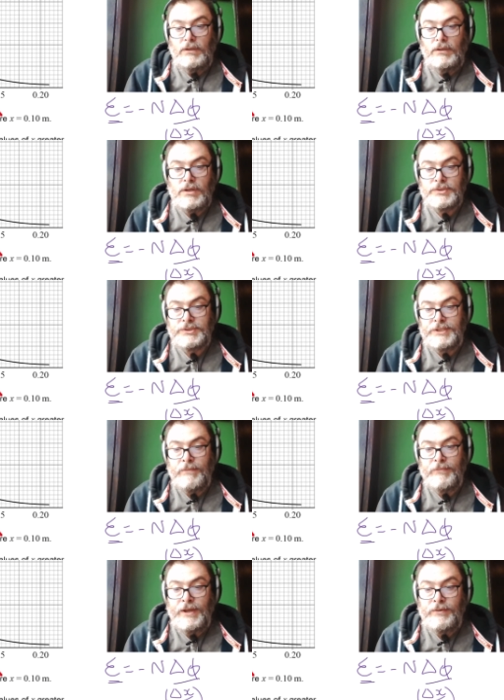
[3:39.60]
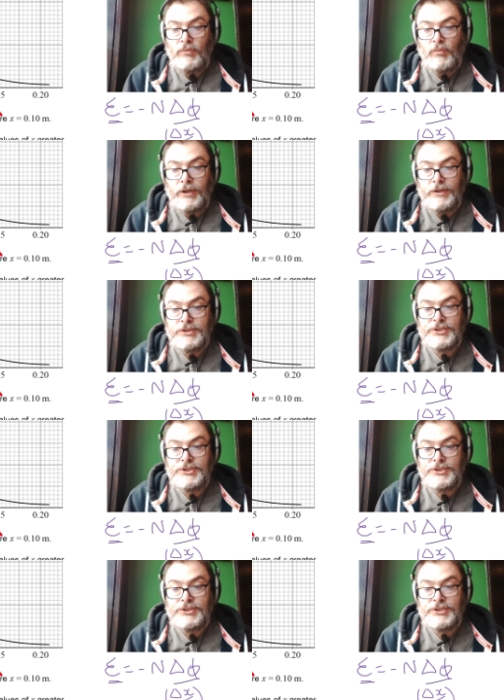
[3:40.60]
Last step then, we're going to
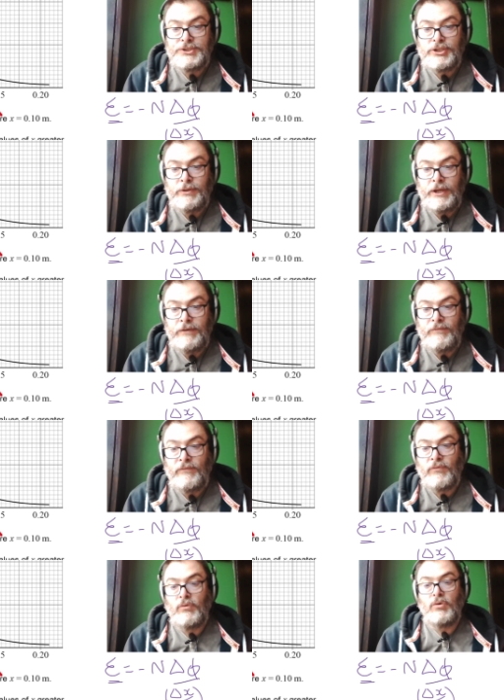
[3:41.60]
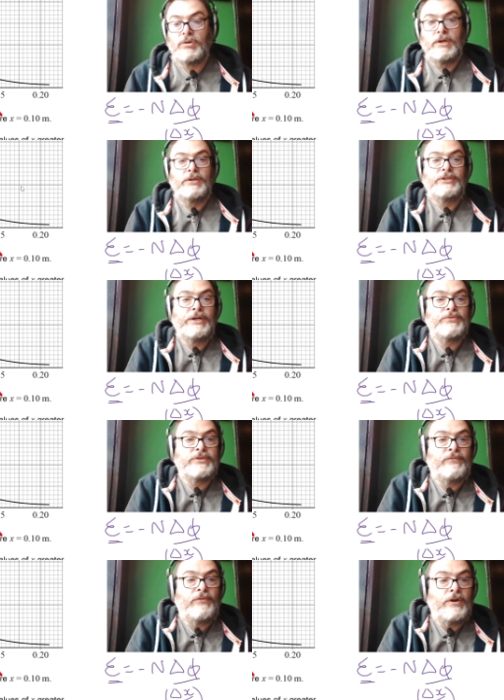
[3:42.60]
substitute in for
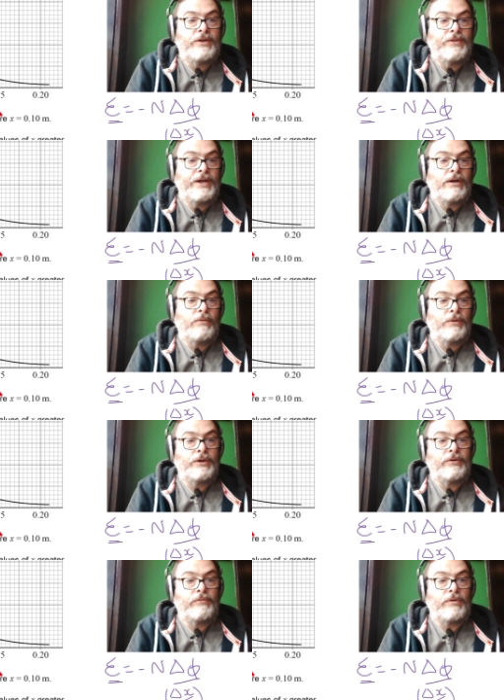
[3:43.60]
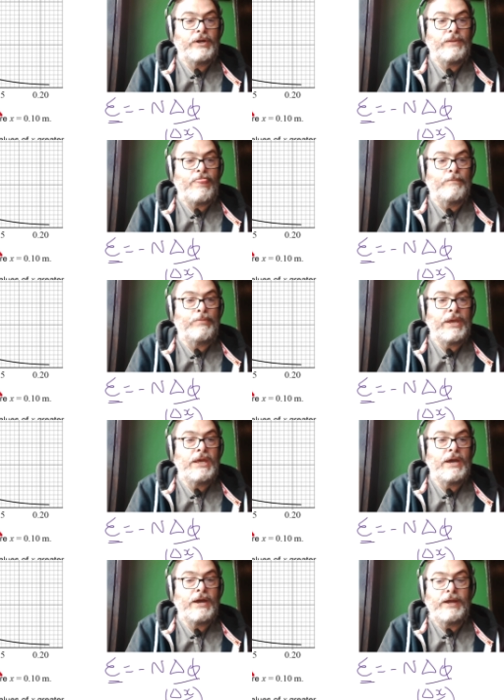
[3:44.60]
delta phi there. We're going to write
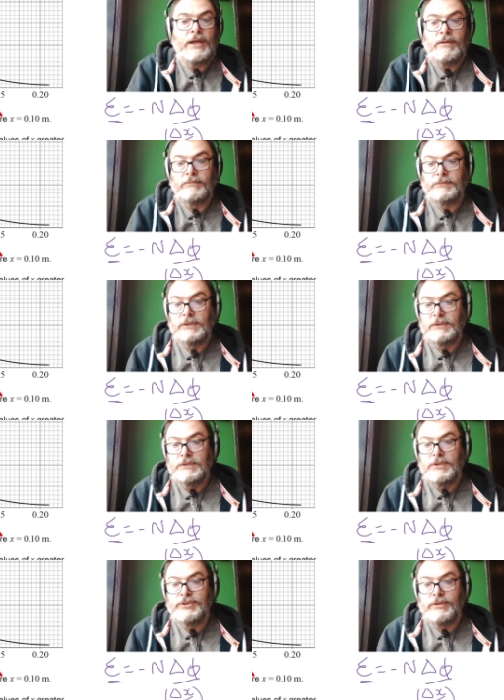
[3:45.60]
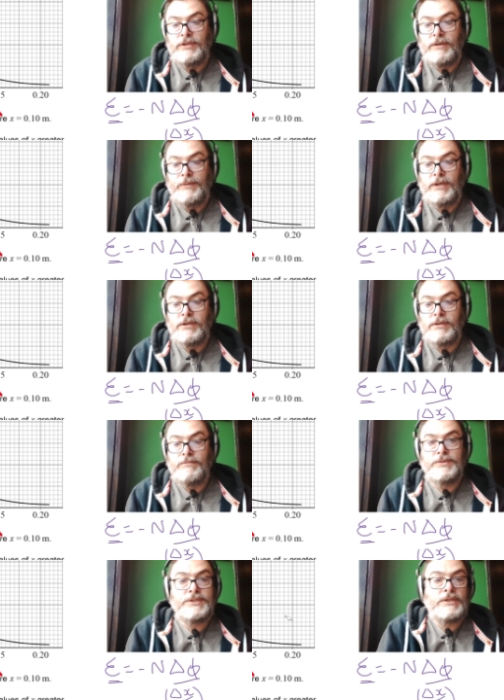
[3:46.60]
BA. So that
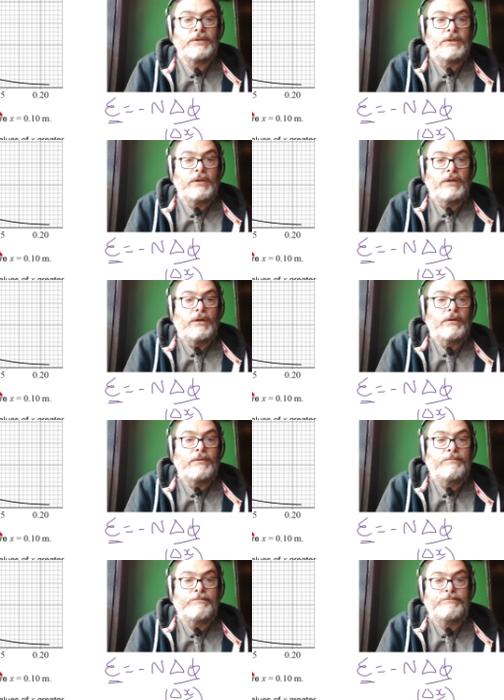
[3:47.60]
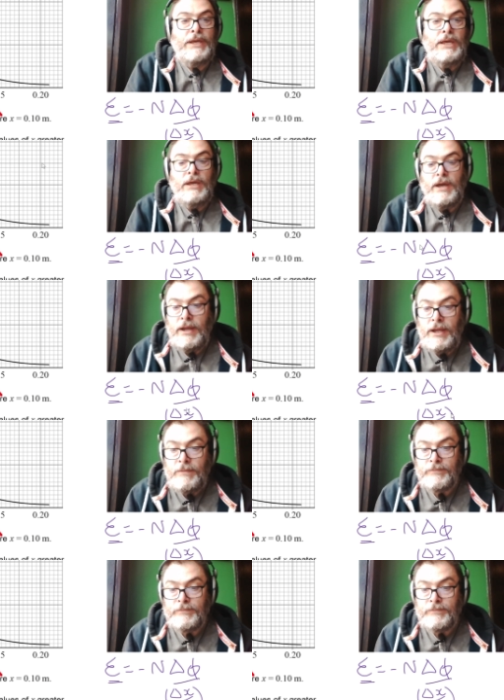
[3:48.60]
becomes BA,